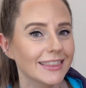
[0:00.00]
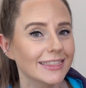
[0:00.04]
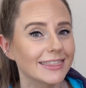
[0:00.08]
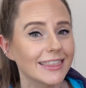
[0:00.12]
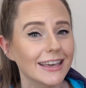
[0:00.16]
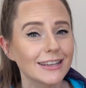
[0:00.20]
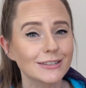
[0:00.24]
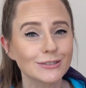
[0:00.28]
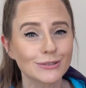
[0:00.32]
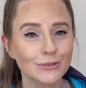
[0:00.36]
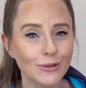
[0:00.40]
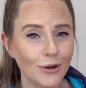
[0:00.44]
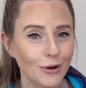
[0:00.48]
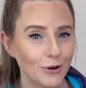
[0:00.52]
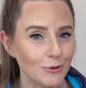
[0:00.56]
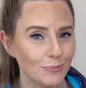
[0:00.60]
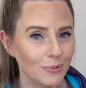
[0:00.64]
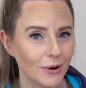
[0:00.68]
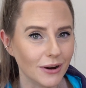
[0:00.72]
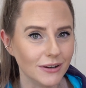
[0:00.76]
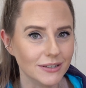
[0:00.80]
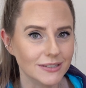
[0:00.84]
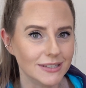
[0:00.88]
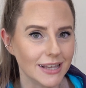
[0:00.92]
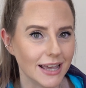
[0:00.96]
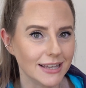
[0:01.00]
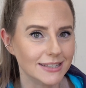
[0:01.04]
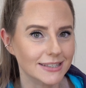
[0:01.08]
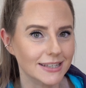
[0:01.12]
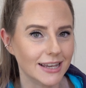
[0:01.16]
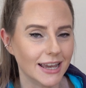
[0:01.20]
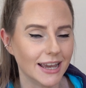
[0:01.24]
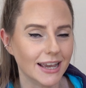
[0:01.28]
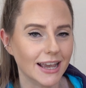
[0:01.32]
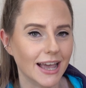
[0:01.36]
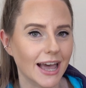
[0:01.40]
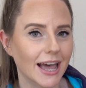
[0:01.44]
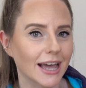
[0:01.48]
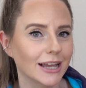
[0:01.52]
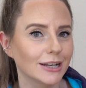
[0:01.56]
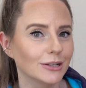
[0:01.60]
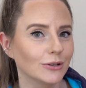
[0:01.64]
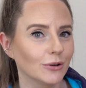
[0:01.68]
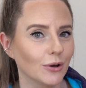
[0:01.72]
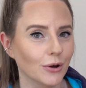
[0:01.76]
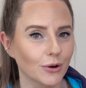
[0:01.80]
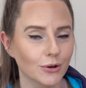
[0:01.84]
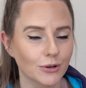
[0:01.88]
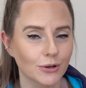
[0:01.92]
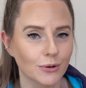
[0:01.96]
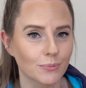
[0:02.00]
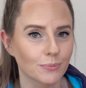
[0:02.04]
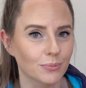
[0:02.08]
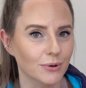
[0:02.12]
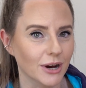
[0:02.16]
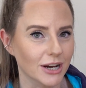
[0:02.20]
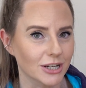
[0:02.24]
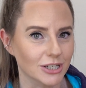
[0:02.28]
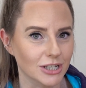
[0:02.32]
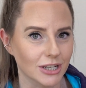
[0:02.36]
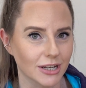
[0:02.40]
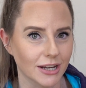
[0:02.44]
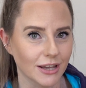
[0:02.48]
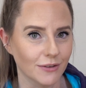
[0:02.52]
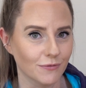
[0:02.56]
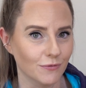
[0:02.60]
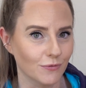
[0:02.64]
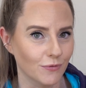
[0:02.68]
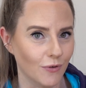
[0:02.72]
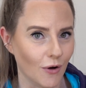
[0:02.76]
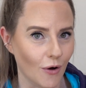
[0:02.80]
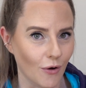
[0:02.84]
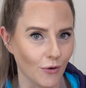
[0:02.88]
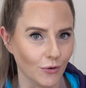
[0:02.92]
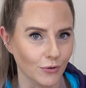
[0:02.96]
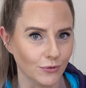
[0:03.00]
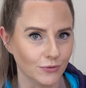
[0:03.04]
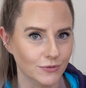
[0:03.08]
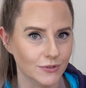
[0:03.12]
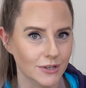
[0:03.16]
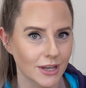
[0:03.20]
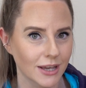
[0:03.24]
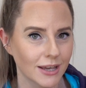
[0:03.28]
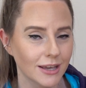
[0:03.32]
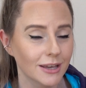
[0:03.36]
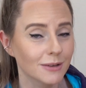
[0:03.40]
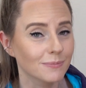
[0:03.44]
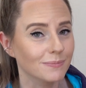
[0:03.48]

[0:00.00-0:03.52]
There's no processing and no compression involved,